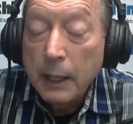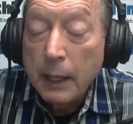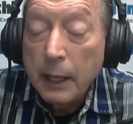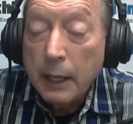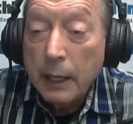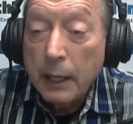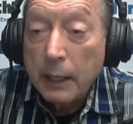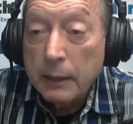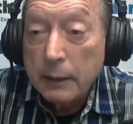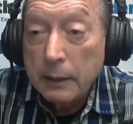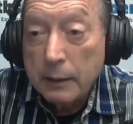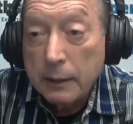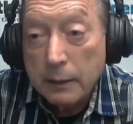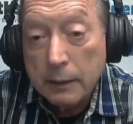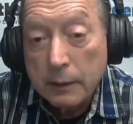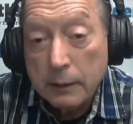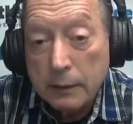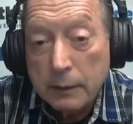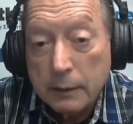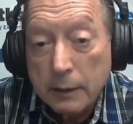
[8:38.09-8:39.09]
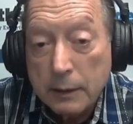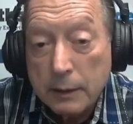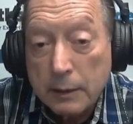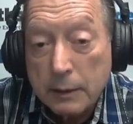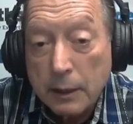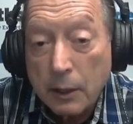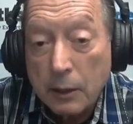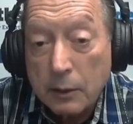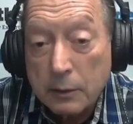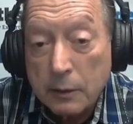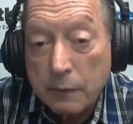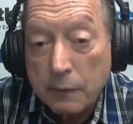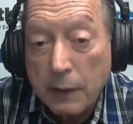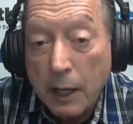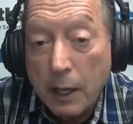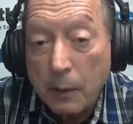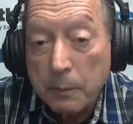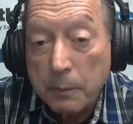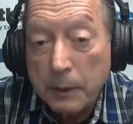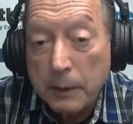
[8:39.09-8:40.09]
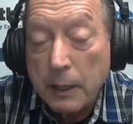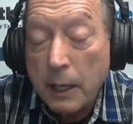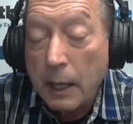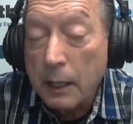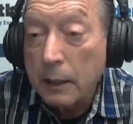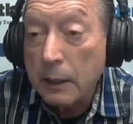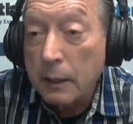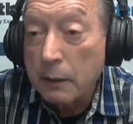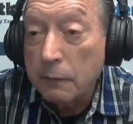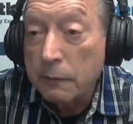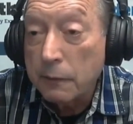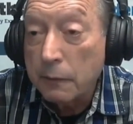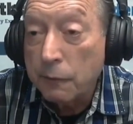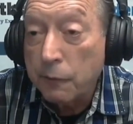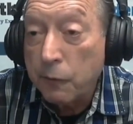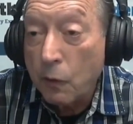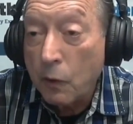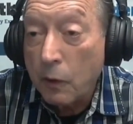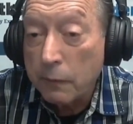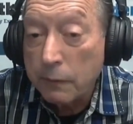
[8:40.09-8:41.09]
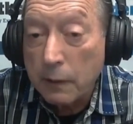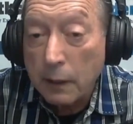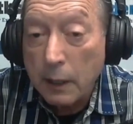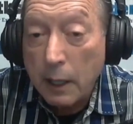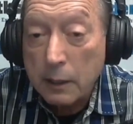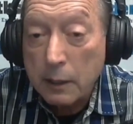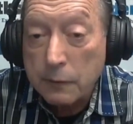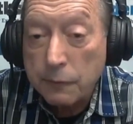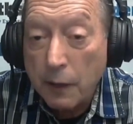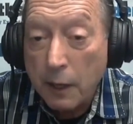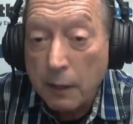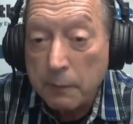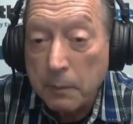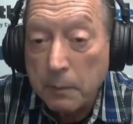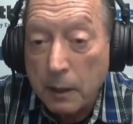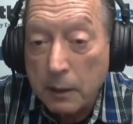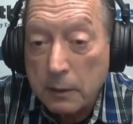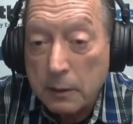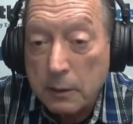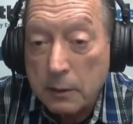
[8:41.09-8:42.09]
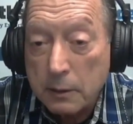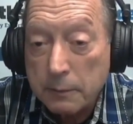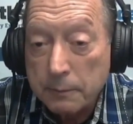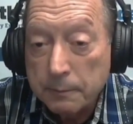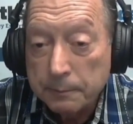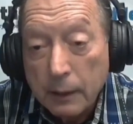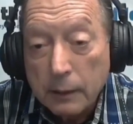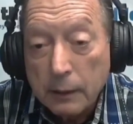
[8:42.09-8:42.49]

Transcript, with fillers: And these sales have now been negative in four of the last five months.